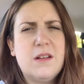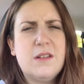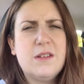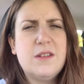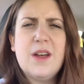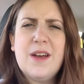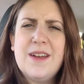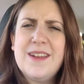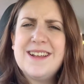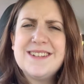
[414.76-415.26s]

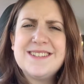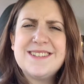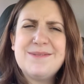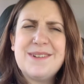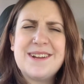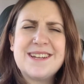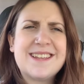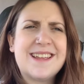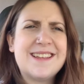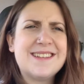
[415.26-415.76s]
No, that doesn't
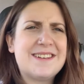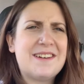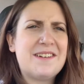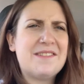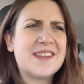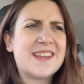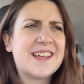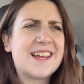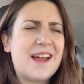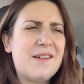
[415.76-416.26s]
make sense
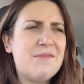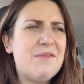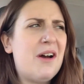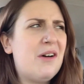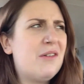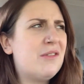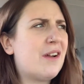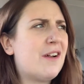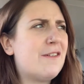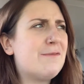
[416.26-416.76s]
either. The camera
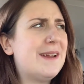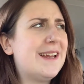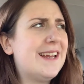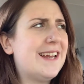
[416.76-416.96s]
holder I've been